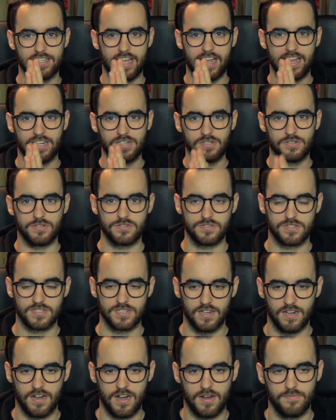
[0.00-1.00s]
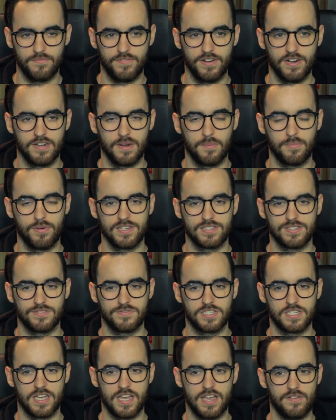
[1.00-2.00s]
his ankles. Very
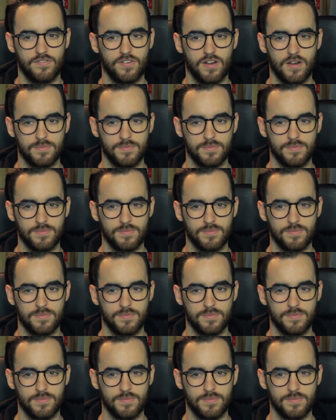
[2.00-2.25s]
impressive save.